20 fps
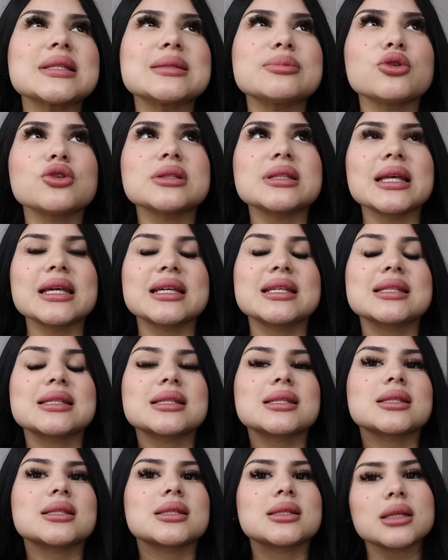smells like
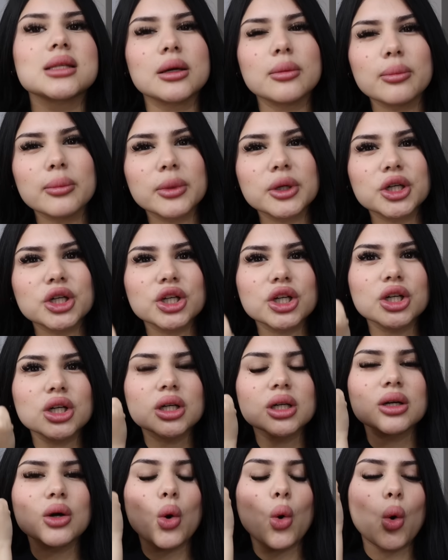
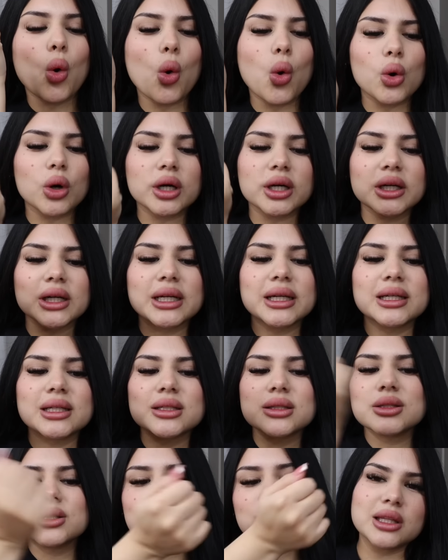summer
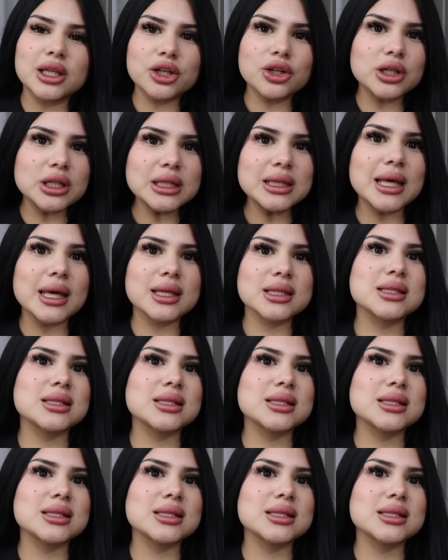orange, literally like